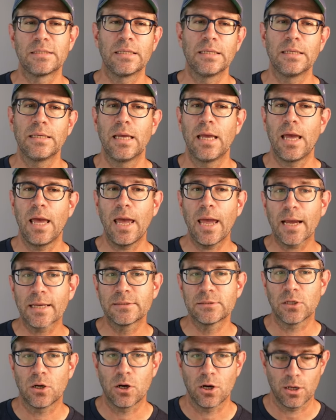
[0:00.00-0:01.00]
the
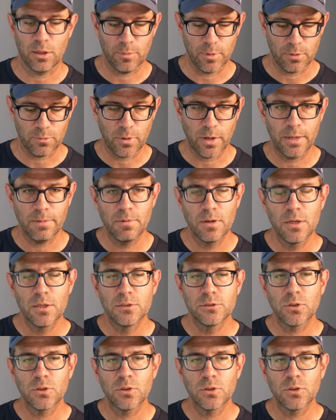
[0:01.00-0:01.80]
X argument, right?